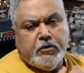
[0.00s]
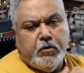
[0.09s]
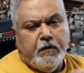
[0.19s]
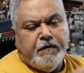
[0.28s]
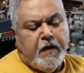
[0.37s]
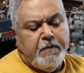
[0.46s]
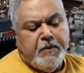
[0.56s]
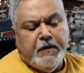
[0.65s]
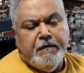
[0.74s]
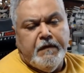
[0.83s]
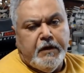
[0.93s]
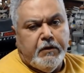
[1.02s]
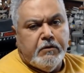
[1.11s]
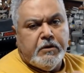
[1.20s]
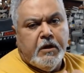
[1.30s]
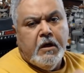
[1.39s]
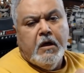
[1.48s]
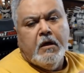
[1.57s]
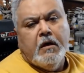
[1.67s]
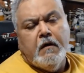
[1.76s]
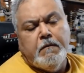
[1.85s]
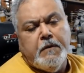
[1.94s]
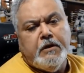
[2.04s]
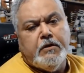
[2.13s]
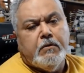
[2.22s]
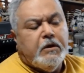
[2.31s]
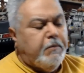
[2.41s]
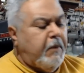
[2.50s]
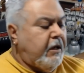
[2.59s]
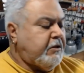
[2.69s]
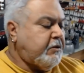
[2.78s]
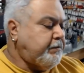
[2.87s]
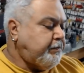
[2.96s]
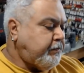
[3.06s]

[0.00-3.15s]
short 5-minute videos of me doing the base.